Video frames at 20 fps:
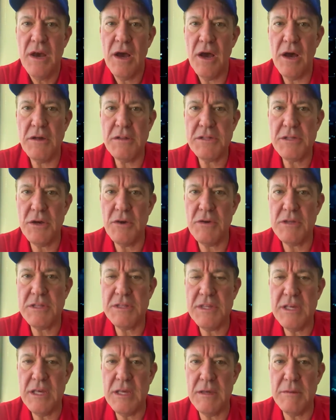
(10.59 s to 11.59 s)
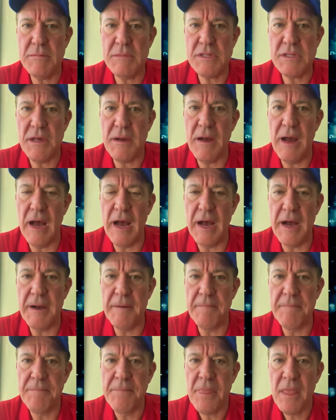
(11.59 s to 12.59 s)
Also, it seems
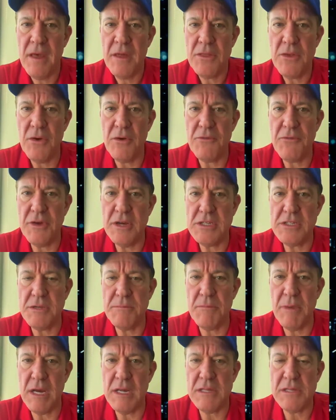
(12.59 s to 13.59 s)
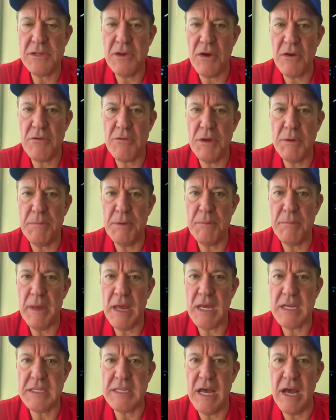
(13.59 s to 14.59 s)
though inflation might start creeping
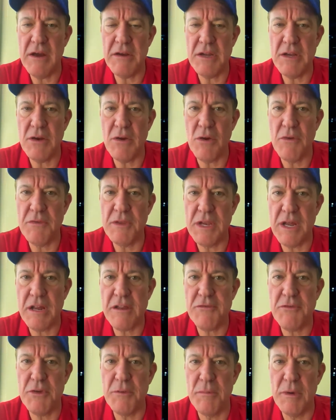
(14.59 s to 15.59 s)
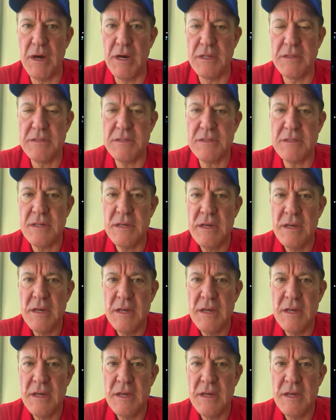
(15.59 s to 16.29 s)
back down here over the next few months,